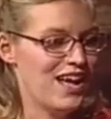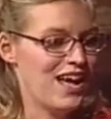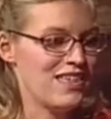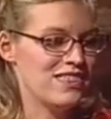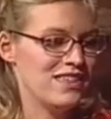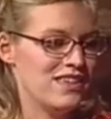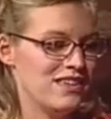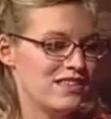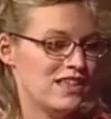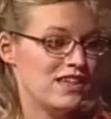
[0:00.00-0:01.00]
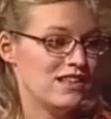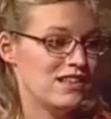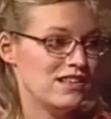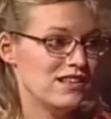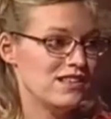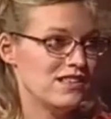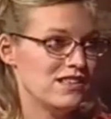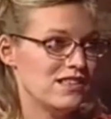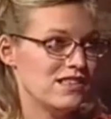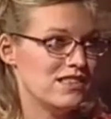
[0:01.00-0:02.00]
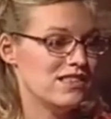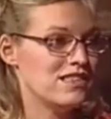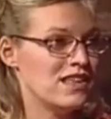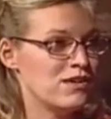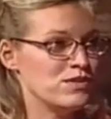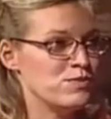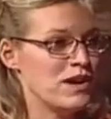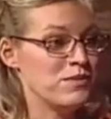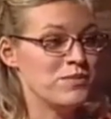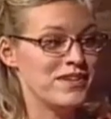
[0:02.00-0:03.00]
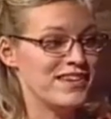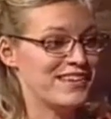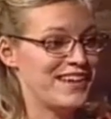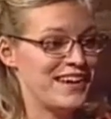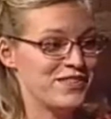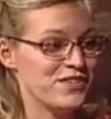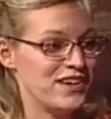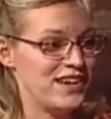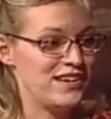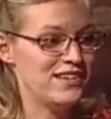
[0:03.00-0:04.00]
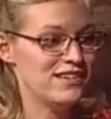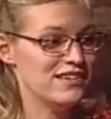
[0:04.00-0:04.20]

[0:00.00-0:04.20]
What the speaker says: I think that was probably in 8th grade.